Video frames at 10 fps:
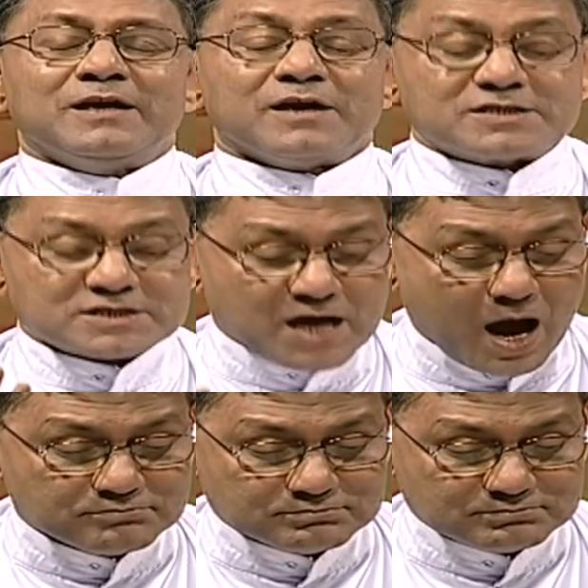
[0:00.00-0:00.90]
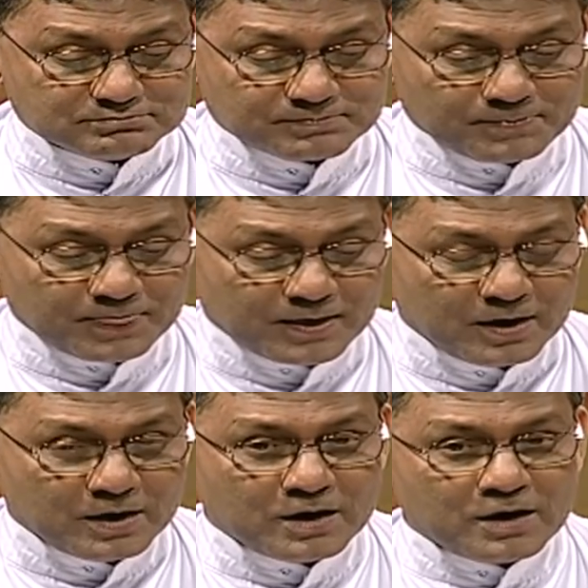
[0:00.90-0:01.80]
He's come
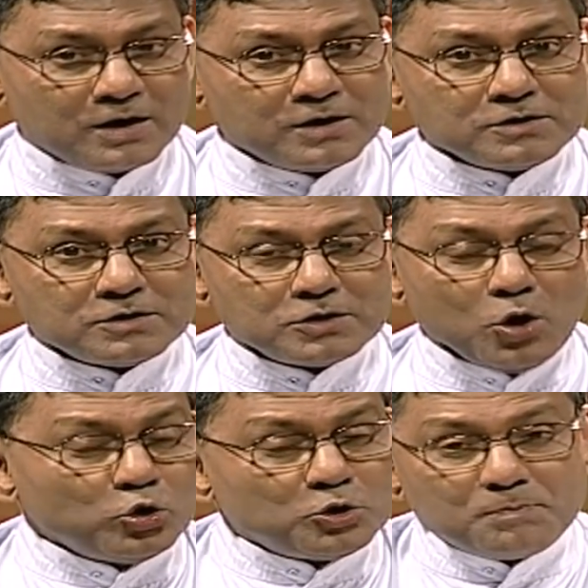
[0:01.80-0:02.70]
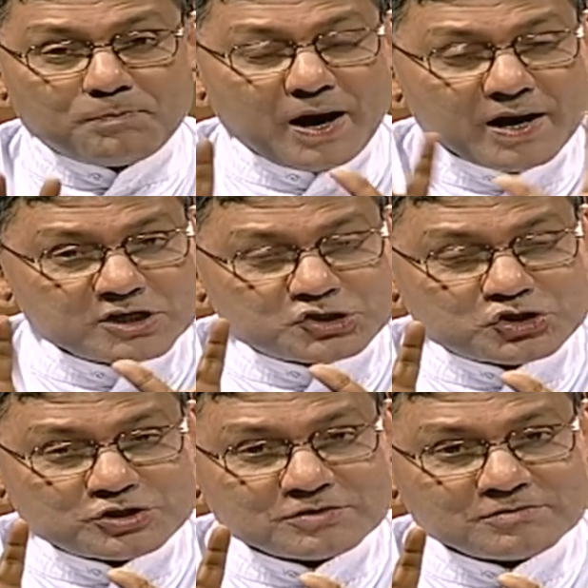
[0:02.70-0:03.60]
not to punish,